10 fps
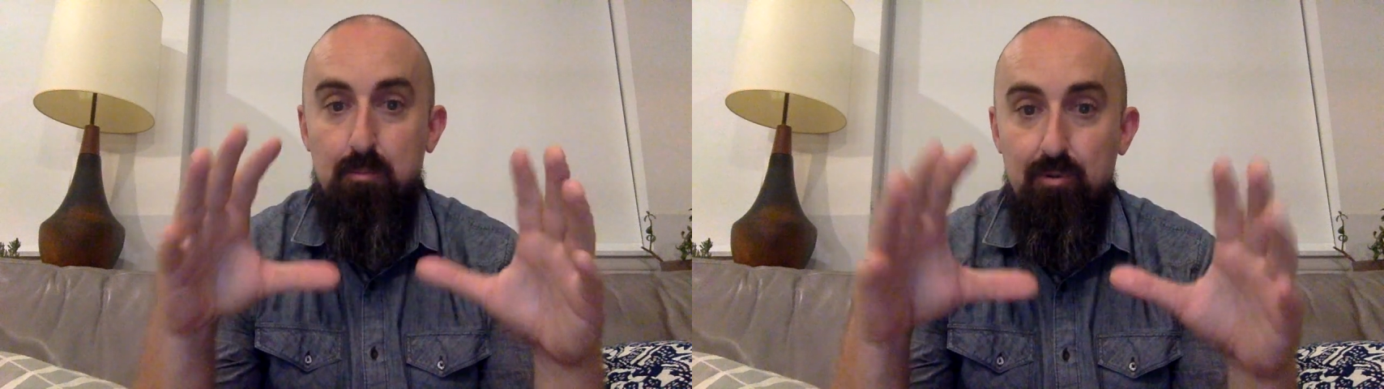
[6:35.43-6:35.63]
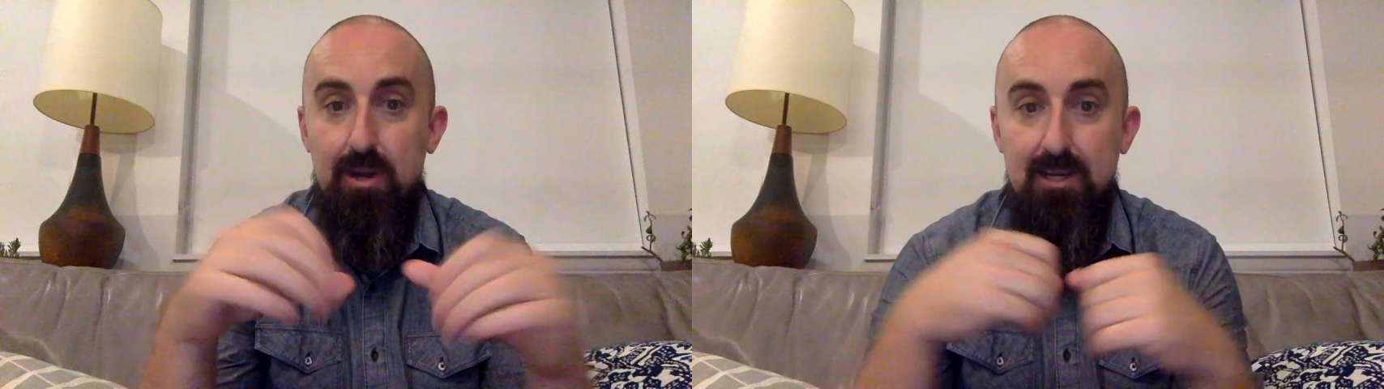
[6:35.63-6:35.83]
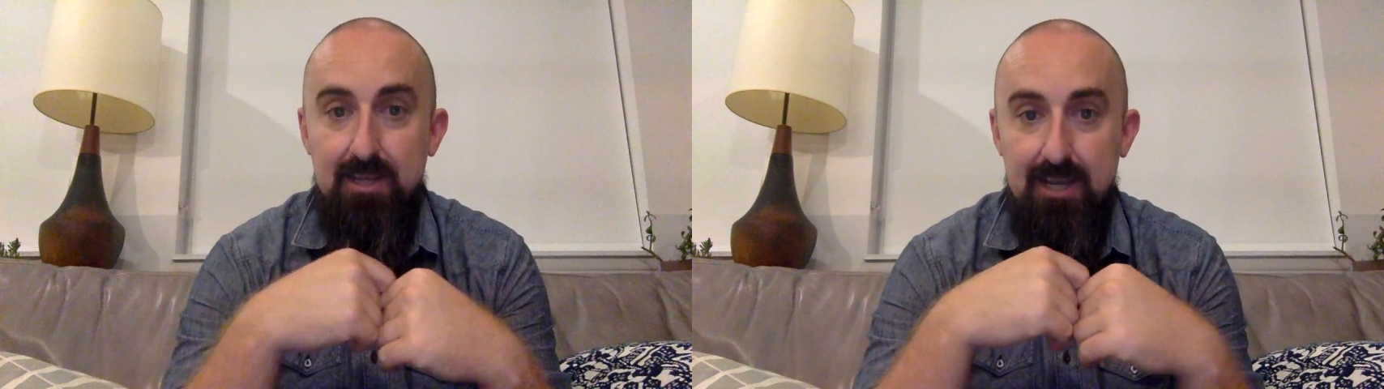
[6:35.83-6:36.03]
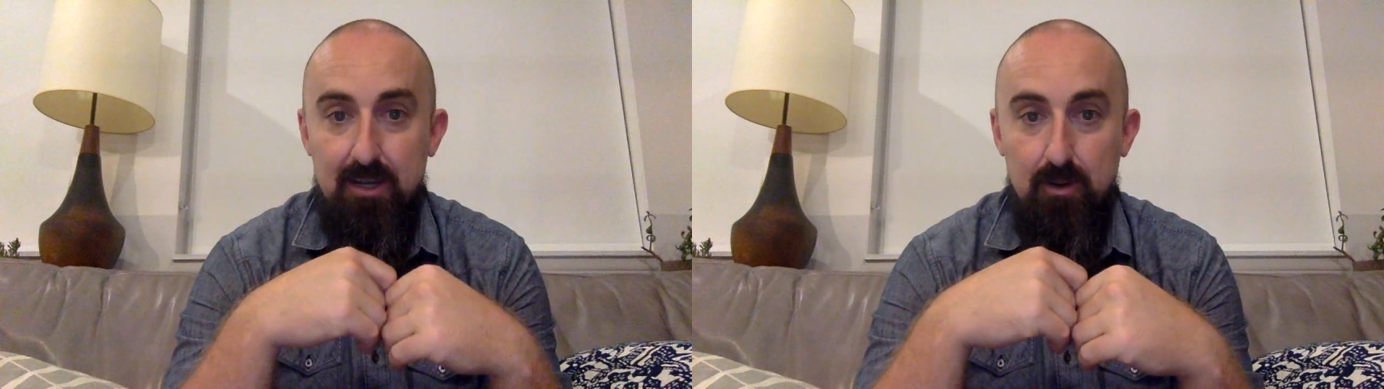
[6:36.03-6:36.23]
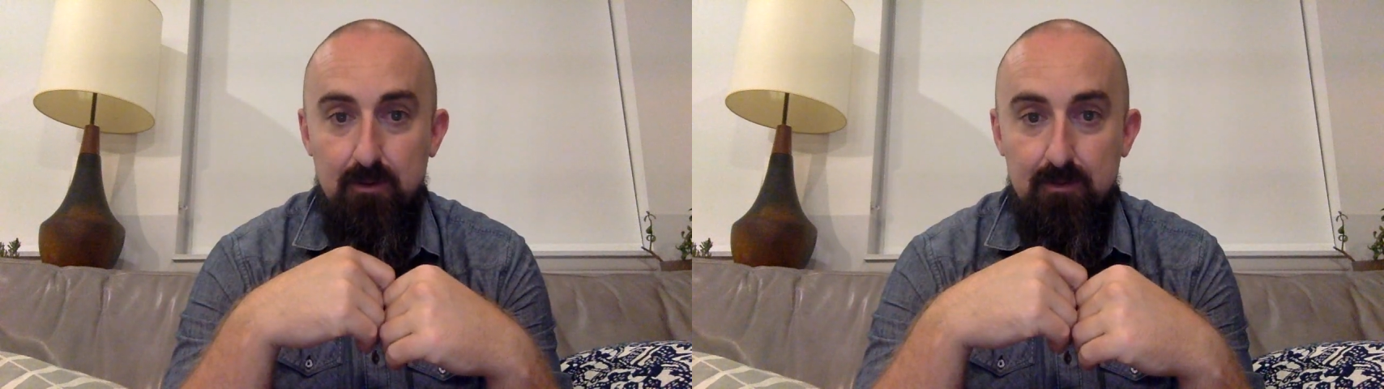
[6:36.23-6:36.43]
brain
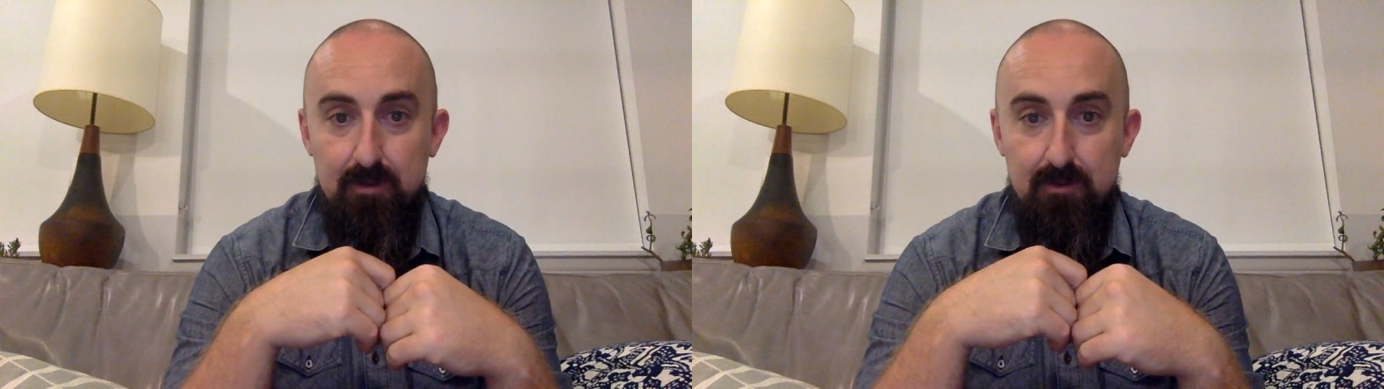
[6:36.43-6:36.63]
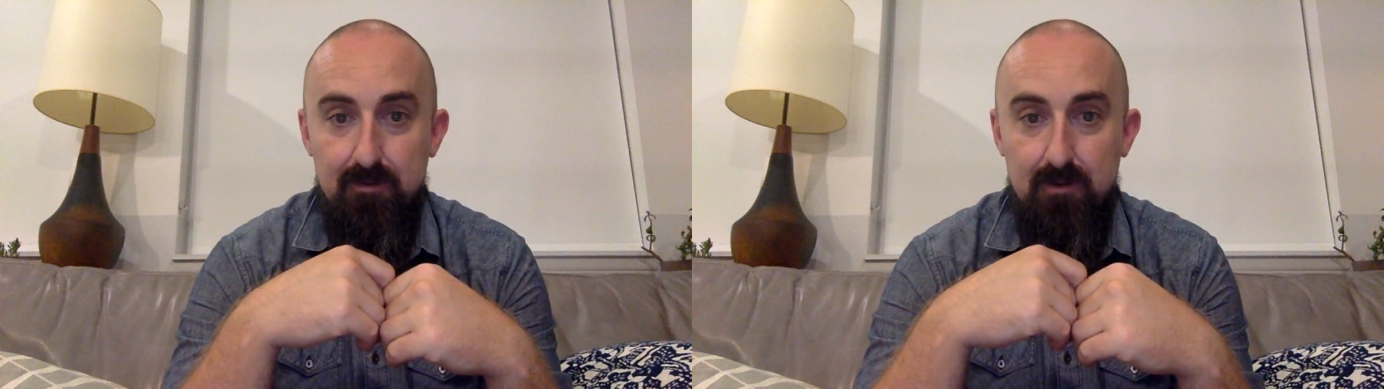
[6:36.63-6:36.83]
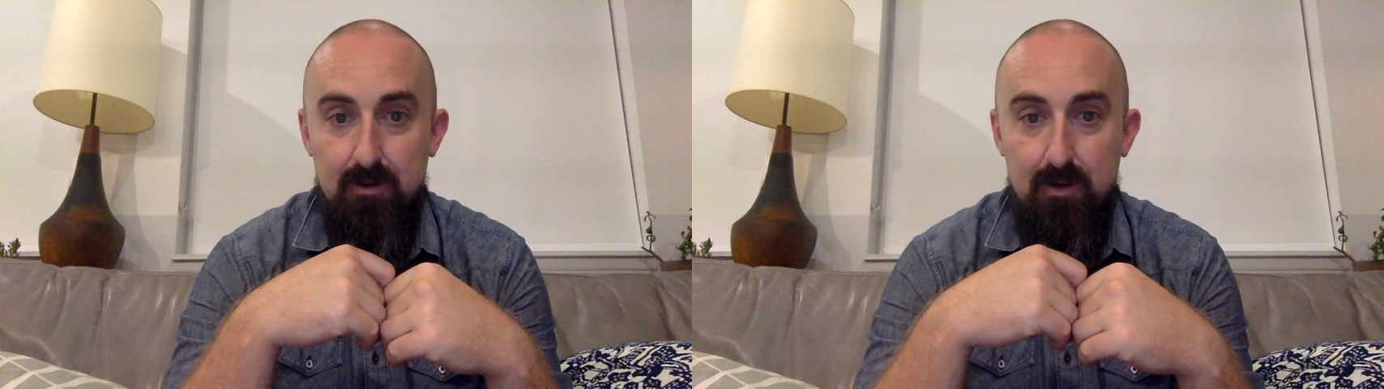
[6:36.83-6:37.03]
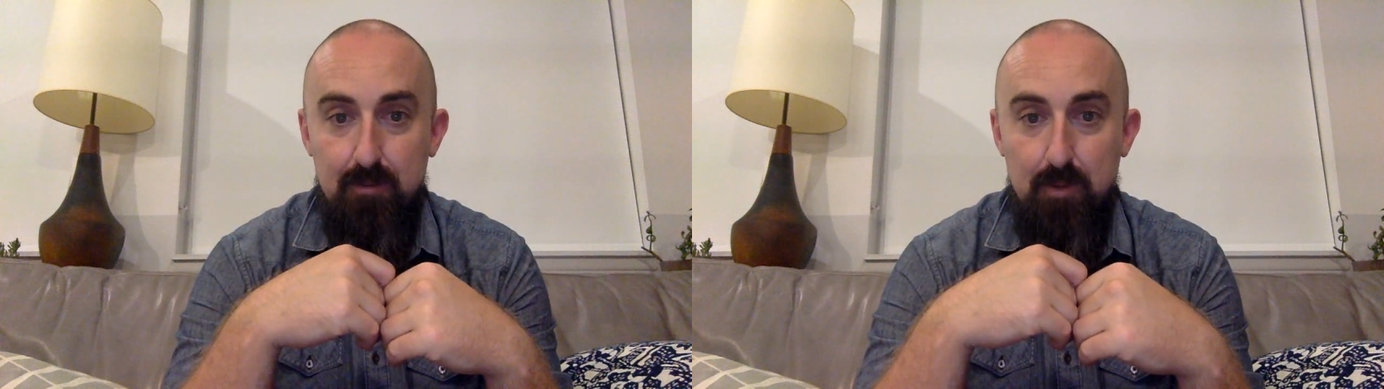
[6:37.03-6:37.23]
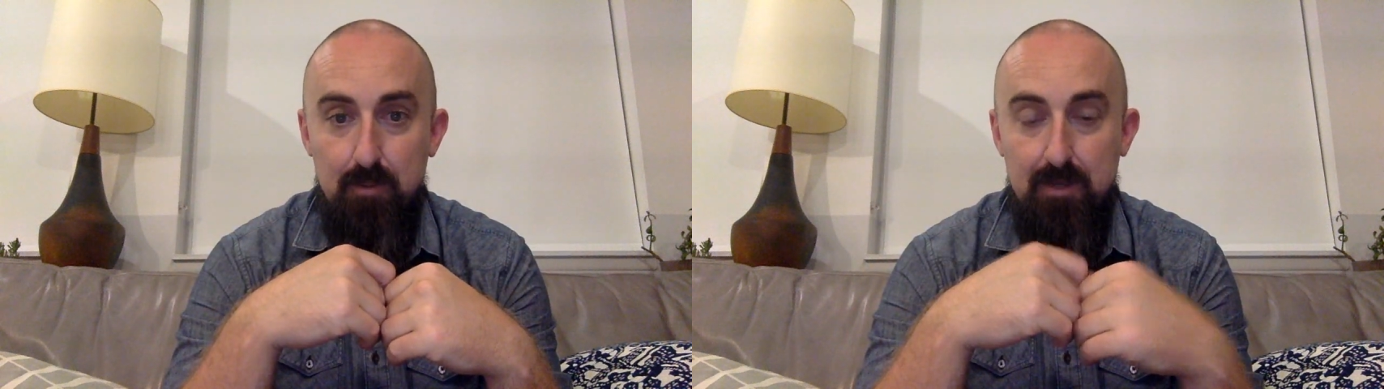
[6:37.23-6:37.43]
take over for a
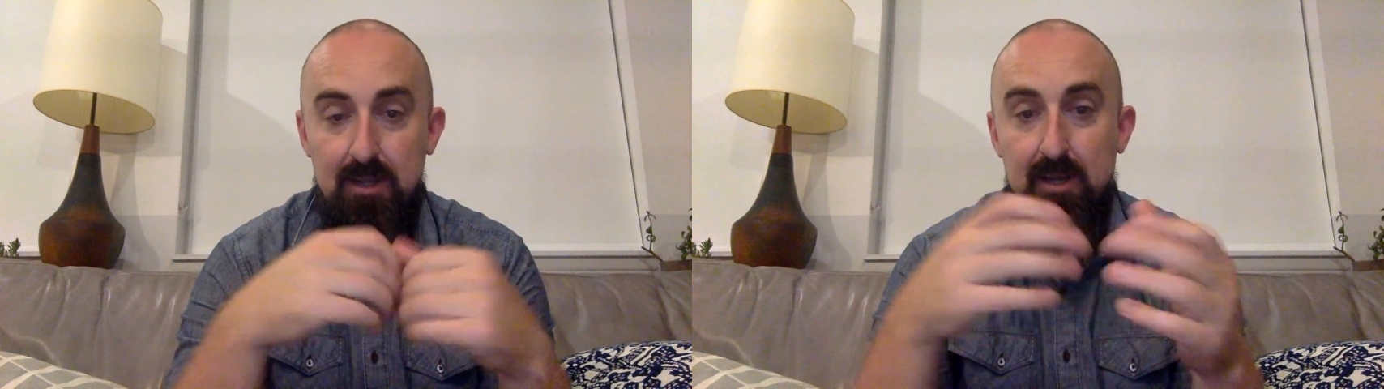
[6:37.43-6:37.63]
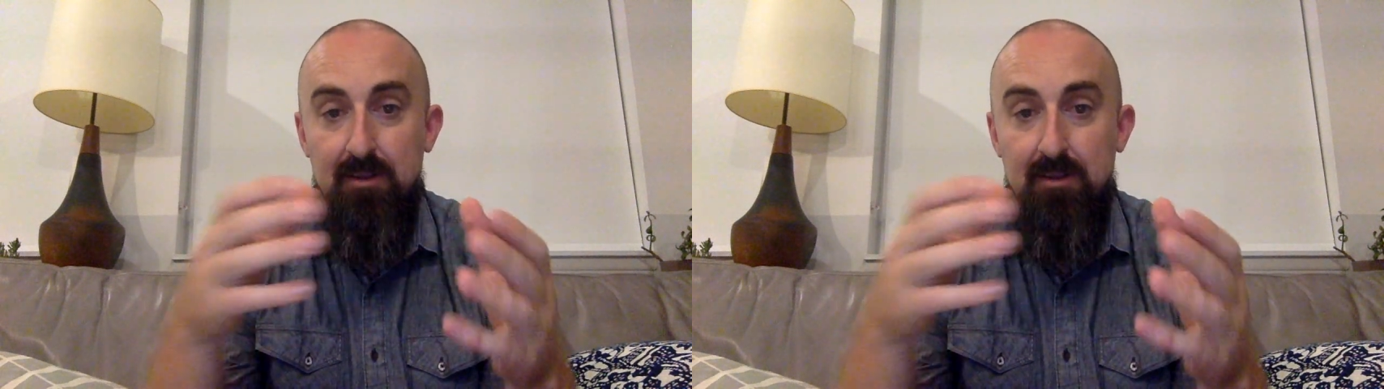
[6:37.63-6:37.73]
moment.